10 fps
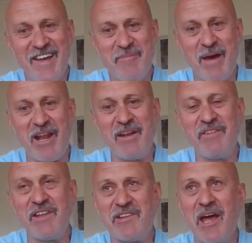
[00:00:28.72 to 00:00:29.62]
But I live in
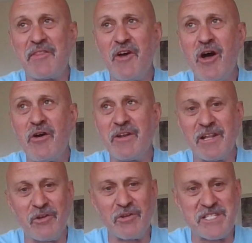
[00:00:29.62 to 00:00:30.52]
the South Island, a
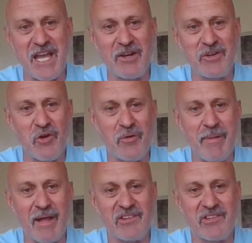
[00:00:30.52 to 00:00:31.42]
little town called
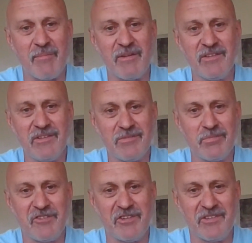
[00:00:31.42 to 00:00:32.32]
Mount Somers,
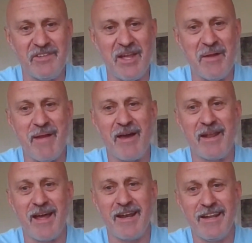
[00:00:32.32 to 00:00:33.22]
which is near Mount
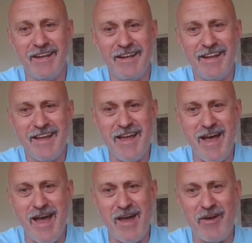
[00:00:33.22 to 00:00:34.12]
Hutt,
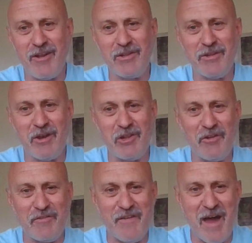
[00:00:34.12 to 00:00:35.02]
on a
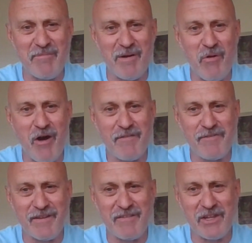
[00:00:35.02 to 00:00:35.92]
little farm. My wife
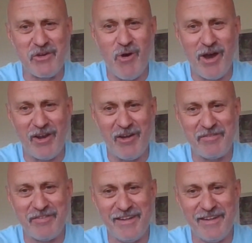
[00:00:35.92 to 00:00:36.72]
living the quiet life.